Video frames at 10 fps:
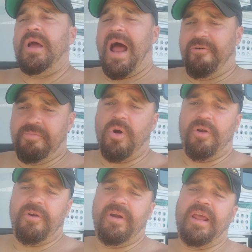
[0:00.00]
I was
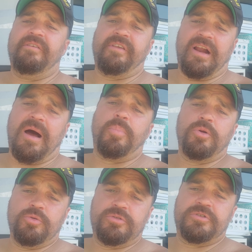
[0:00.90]
born and raised in
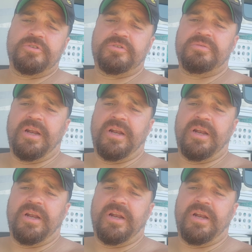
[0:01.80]
Opelousas.